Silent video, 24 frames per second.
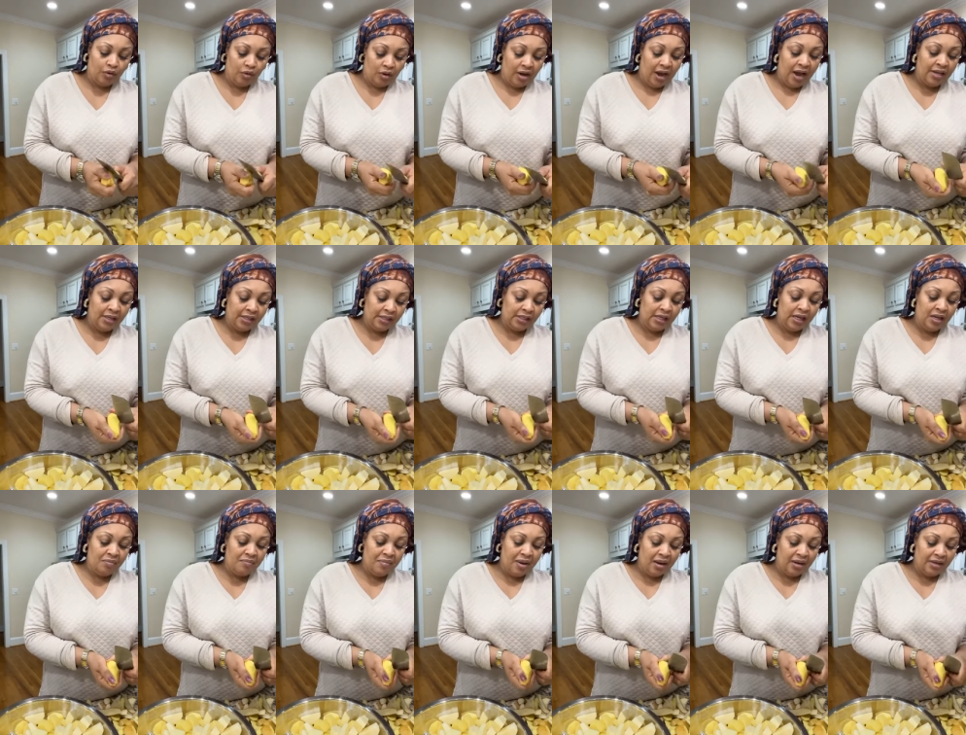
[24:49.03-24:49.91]
You guys
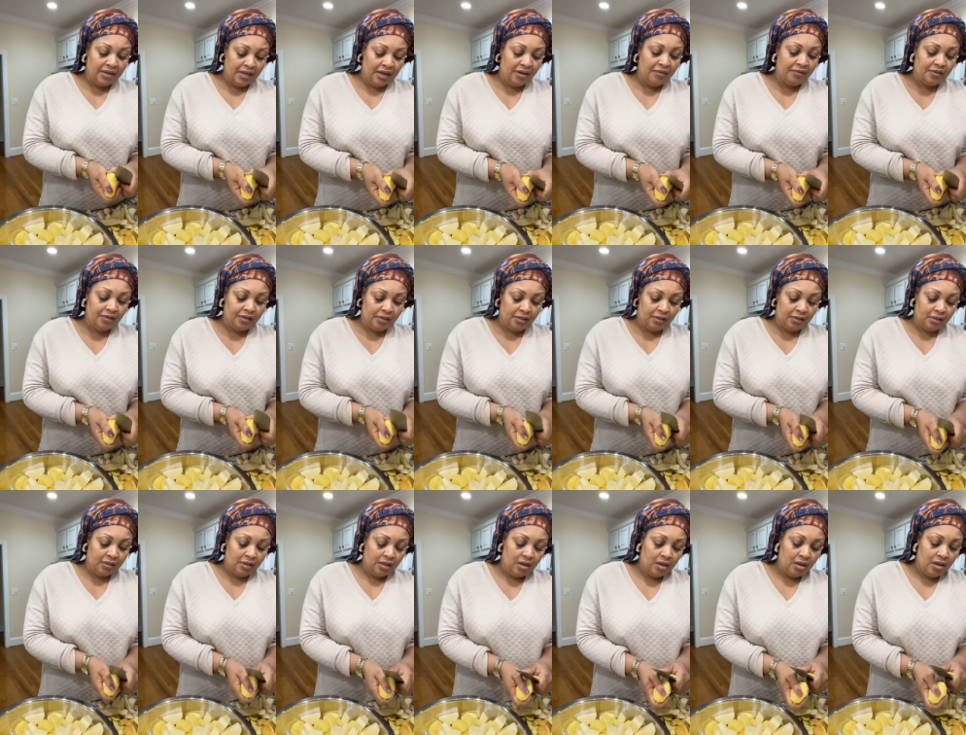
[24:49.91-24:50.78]
seen
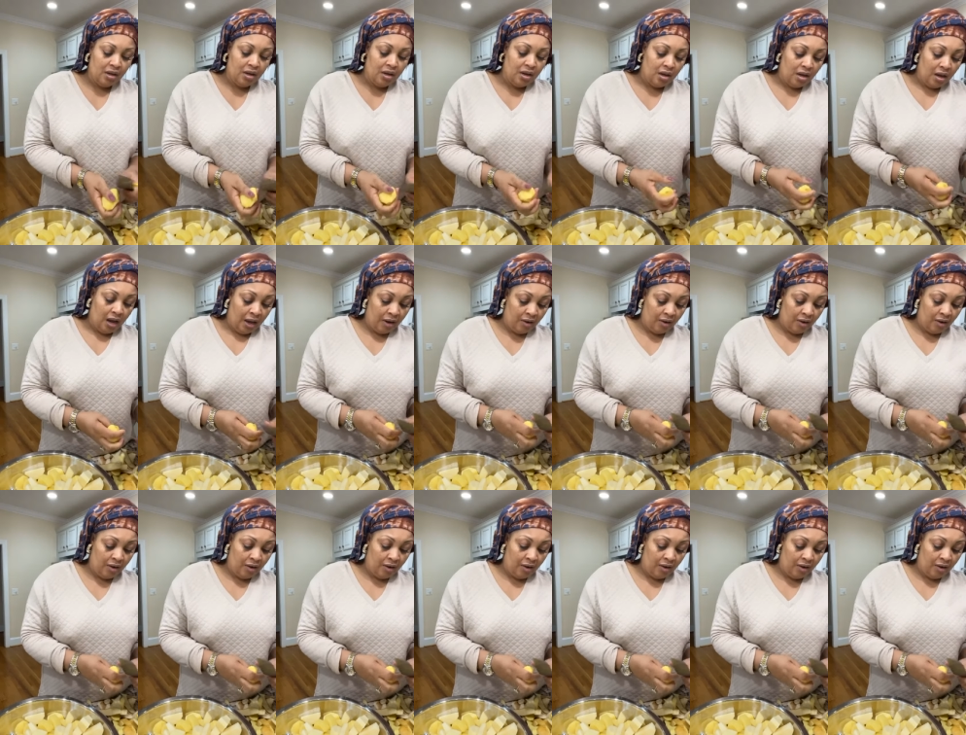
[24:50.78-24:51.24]
Beldives?